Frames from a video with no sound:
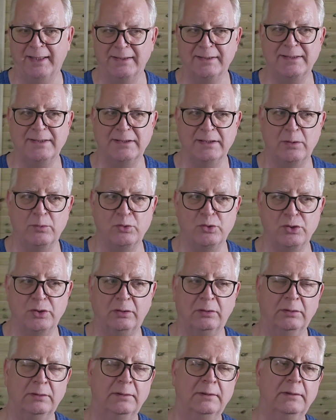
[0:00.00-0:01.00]
antisocial
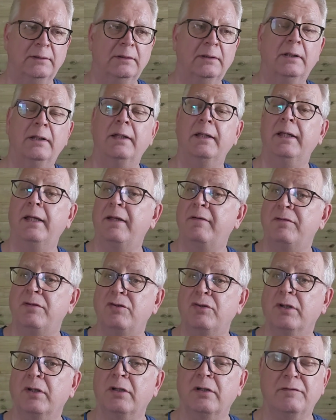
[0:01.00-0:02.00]
if they
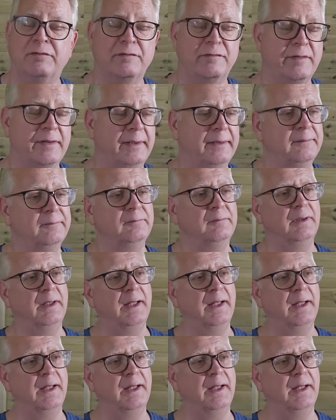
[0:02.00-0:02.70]
drink enough of it.